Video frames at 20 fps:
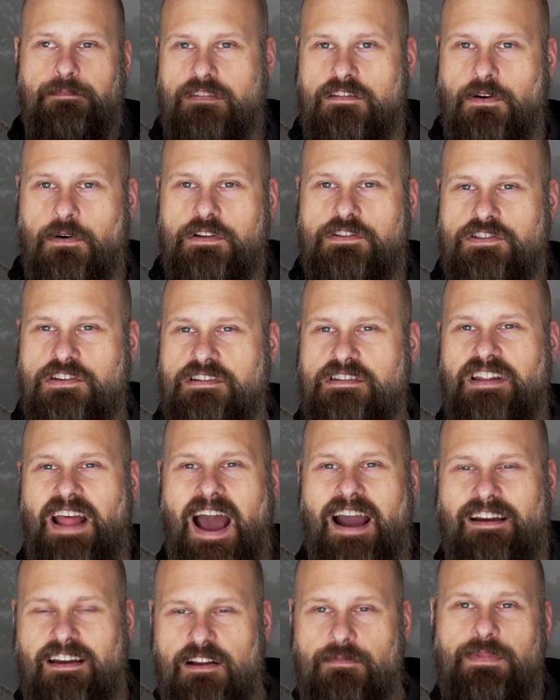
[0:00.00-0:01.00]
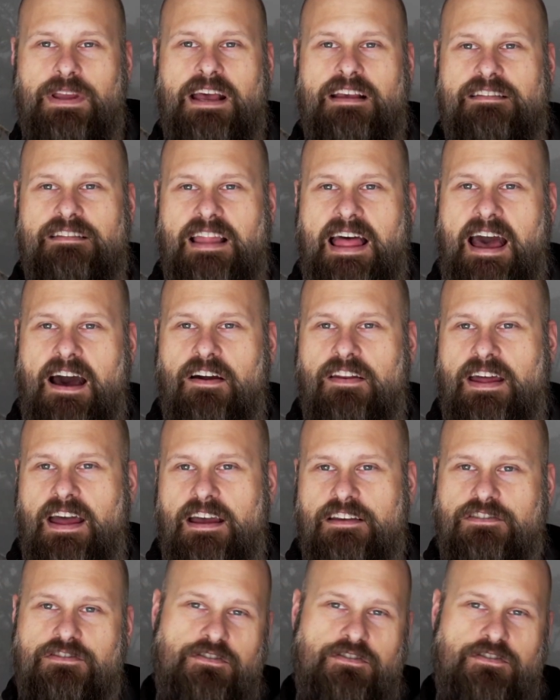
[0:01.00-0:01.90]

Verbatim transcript: So it's just not gonna be as loud as